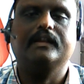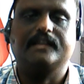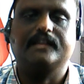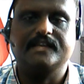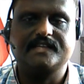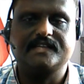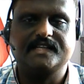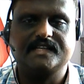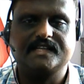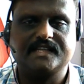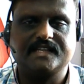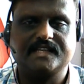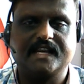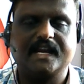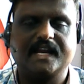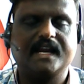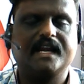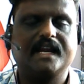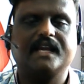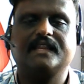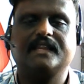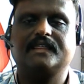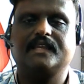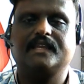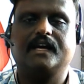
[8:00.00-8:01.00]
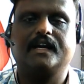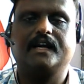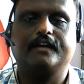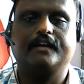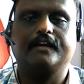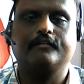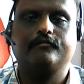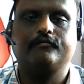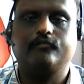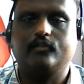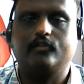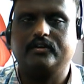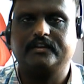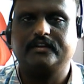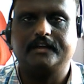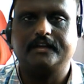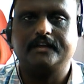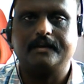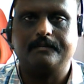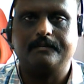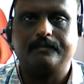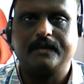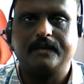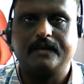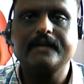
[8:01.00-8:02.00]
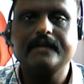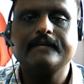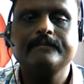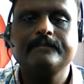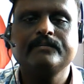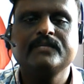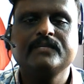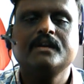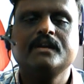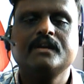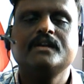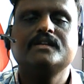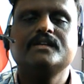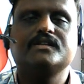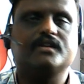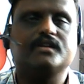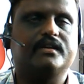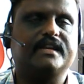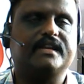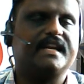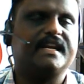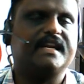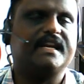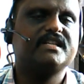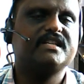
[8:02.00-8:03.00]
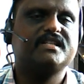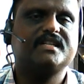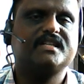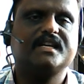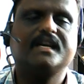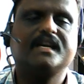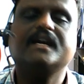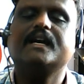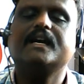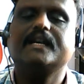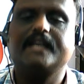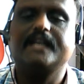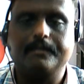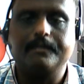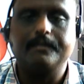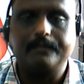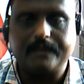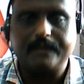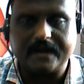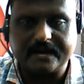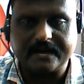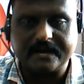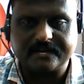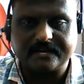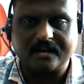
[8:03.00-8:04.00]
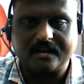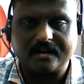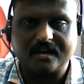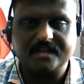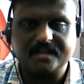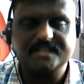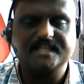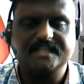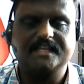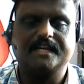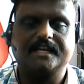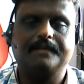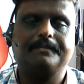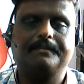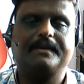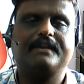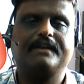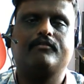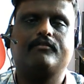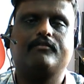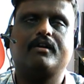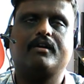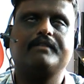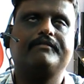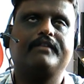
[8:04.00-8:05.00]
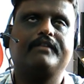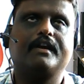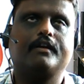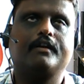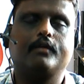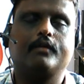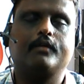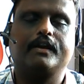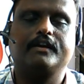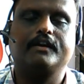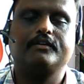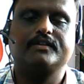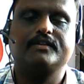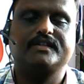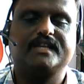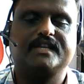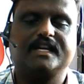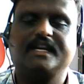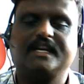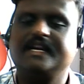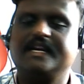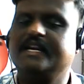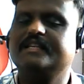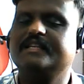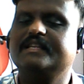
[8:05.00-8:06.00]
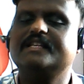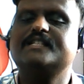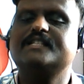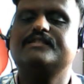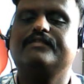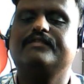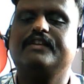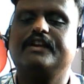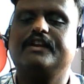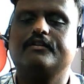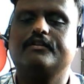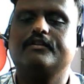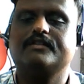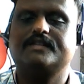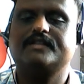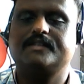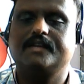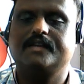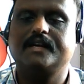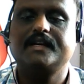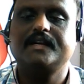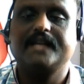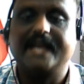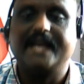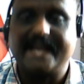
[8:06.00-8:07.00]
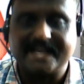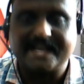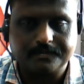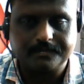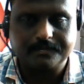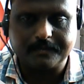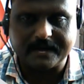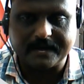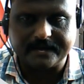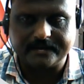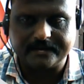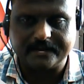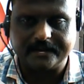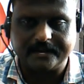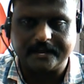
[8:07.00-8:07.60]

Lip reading: this is the third and fourth template. So the next template, the last template what we are going to see in this video is that explain the